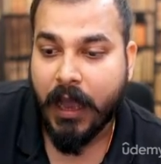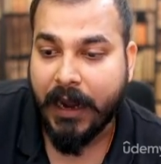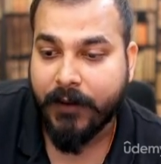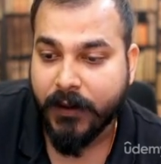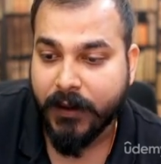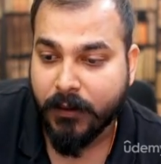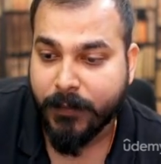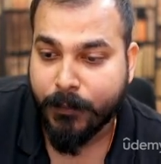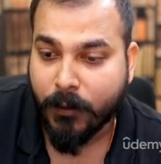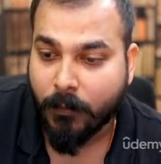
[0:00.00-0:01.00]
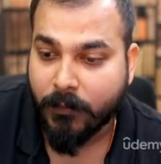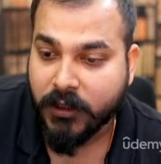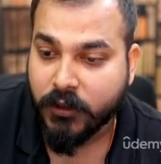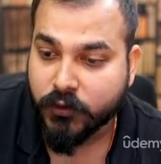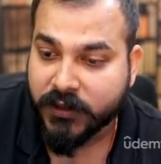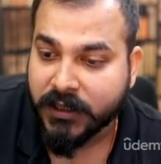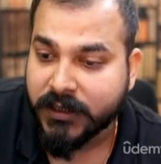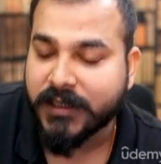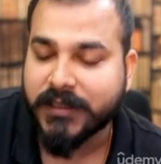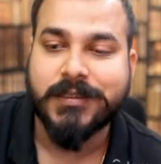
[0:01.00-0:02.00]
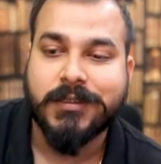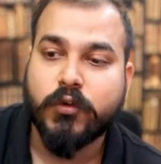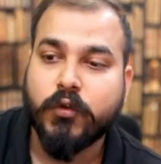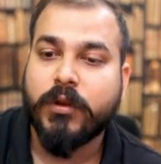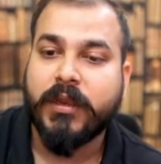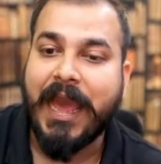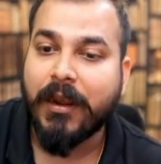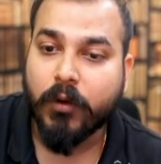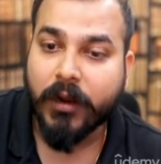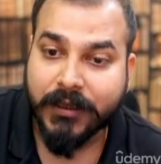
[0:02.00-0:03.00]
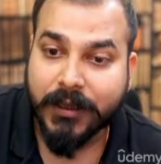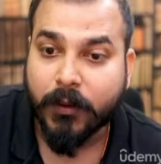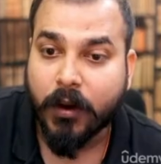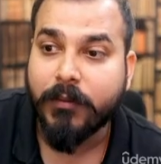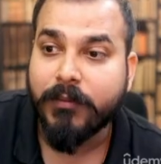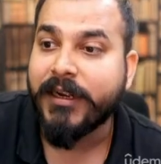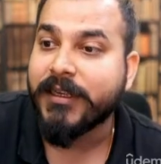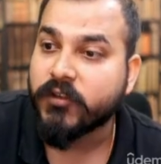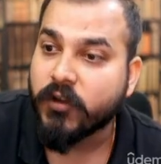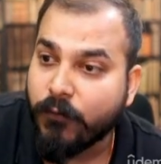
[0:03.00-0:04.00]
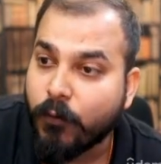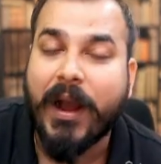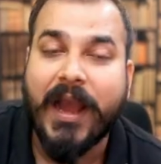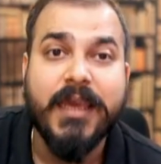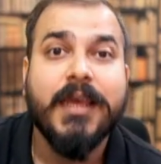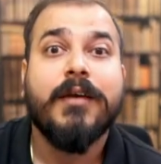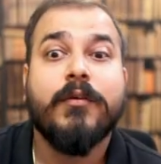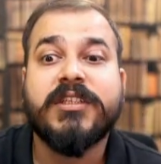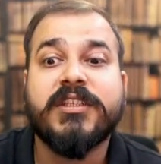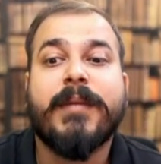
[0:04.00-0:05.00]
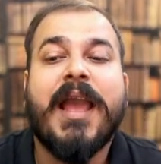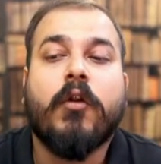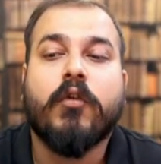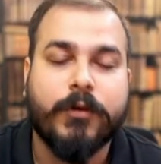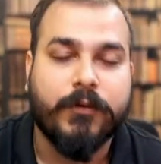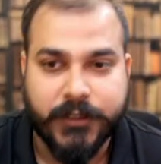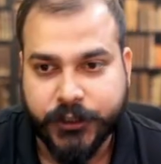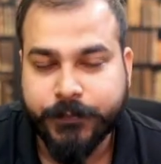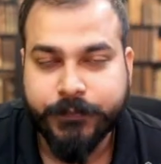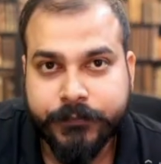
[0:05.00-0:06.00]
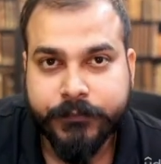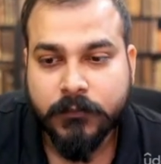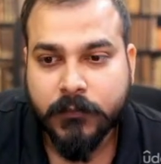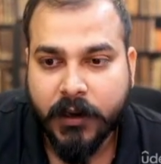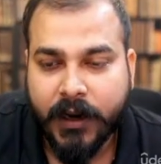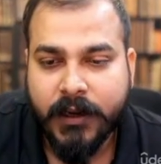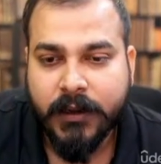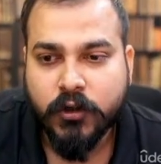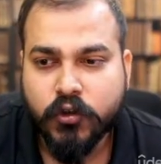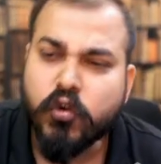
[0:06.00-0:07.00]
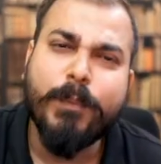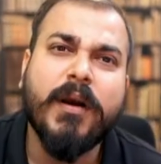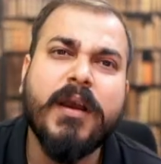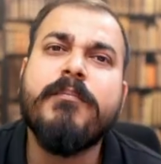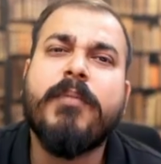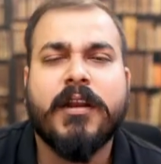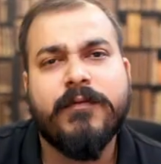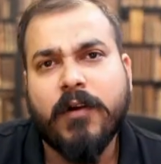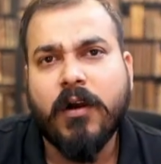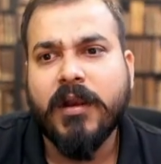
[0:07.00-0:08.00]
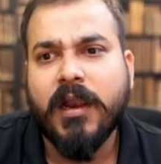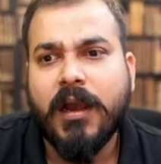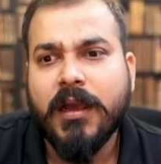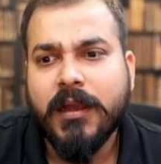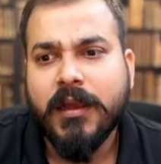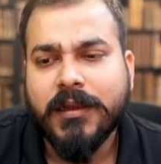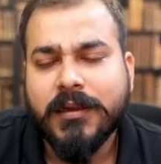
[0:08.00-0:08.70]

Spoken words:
And we will be probably using this to calculate the probabilities of y, which is my output feature, right? Super important formula.